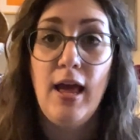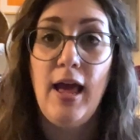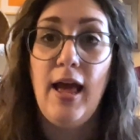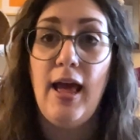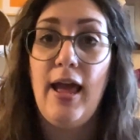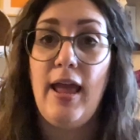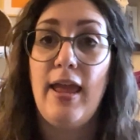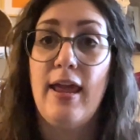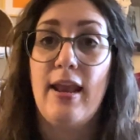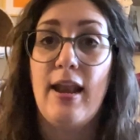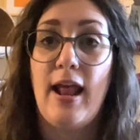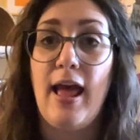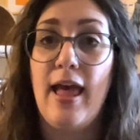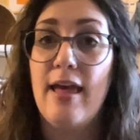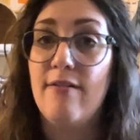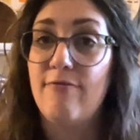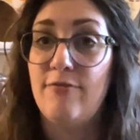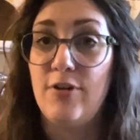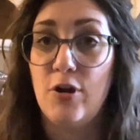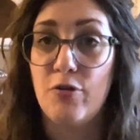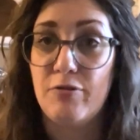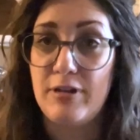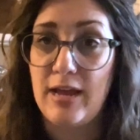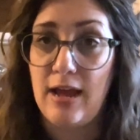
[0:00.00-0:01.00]
And I have
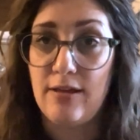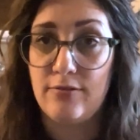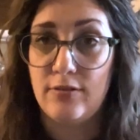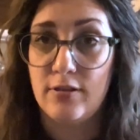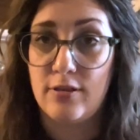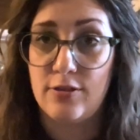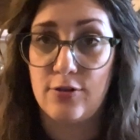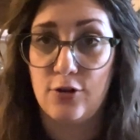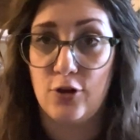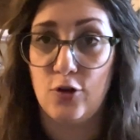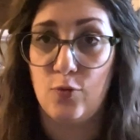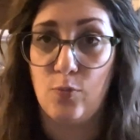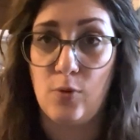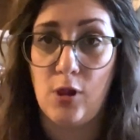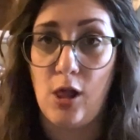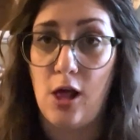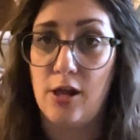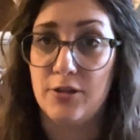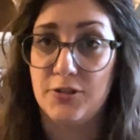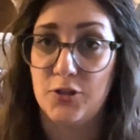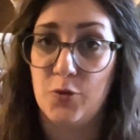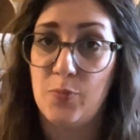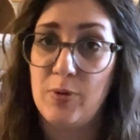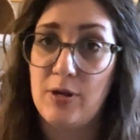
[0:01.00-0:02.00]
no doubt the third will
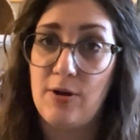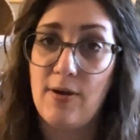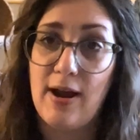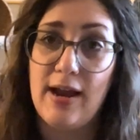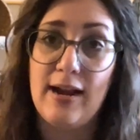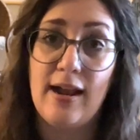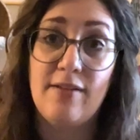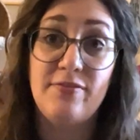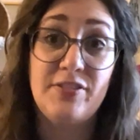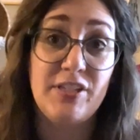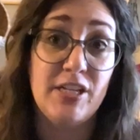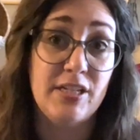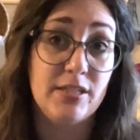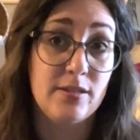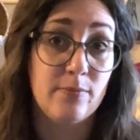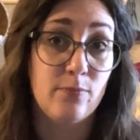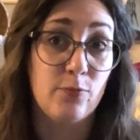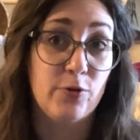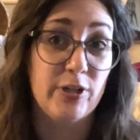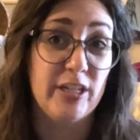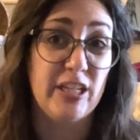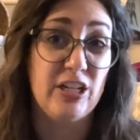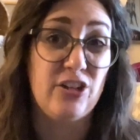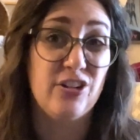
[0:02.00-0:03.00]
also be great. I've seen some
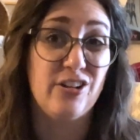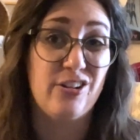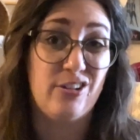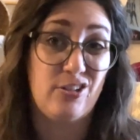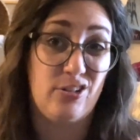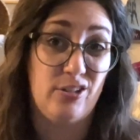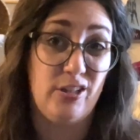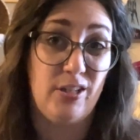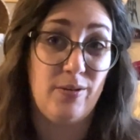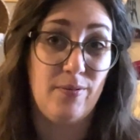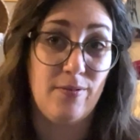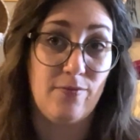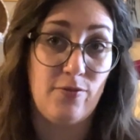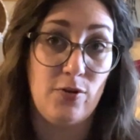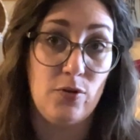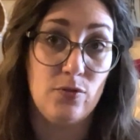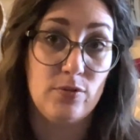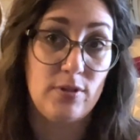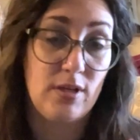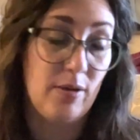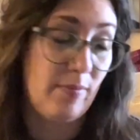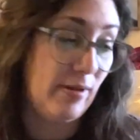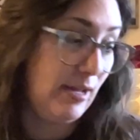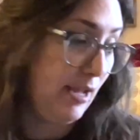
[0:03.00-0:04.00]
really good early reviews
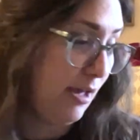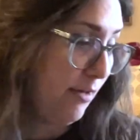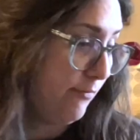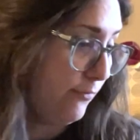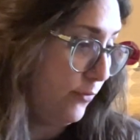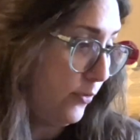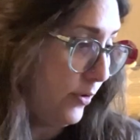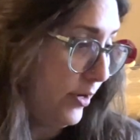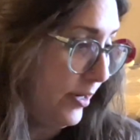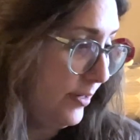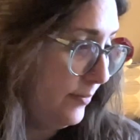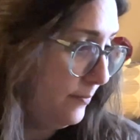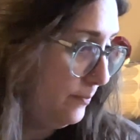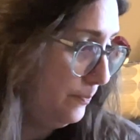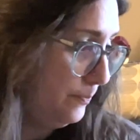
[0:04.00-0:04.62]
coming out for it.